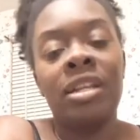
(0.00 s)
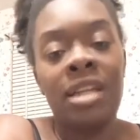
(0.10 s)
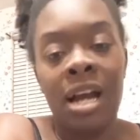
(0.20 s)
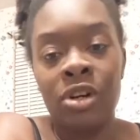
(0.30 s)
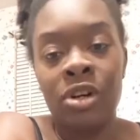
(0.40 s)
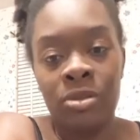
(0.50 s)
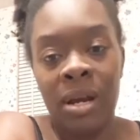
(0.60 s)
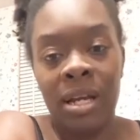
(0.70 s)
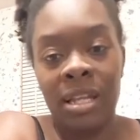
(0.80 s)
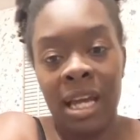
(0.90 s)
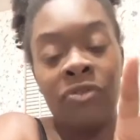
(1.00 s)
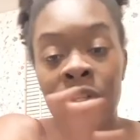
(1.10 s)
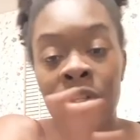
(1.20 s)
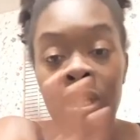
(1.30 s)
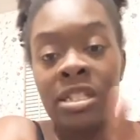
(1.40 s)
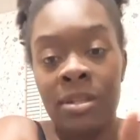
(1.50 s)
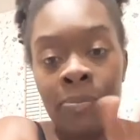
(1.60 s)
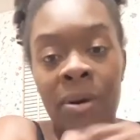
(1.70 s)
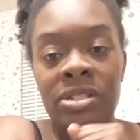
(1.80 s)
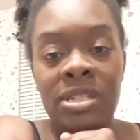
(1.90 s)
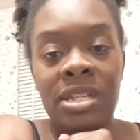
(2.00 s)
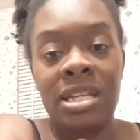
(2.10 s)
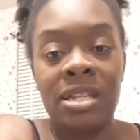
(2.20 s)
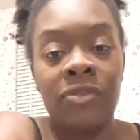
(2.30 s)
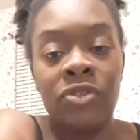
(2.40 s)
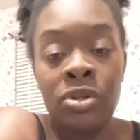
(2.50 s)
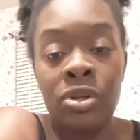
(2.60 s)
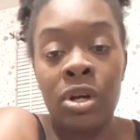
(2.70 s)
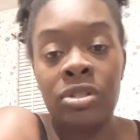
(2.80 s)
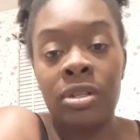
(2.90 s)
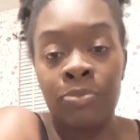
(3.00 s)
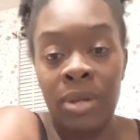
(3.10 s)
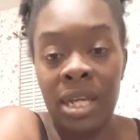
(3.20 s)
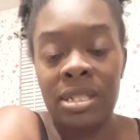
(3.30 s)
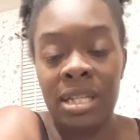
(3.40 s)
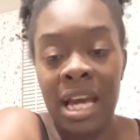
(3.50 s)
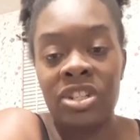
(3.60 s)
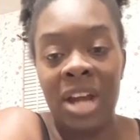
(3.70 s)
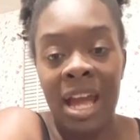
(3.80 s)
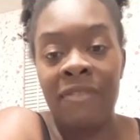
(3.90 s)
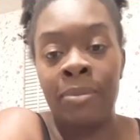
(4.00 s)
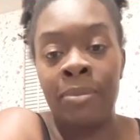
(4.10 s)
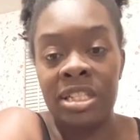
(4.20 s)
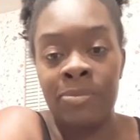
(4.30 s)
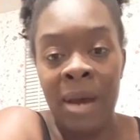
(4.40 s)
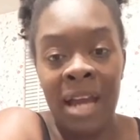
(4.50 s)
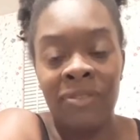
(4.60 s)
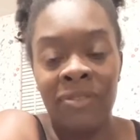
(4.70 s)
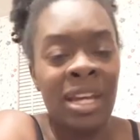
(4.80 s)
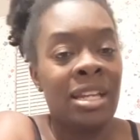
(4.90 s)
Y'all can go to my, if you're looking to purchase that stuff, you can go to the bit/I have it Belize Spivey.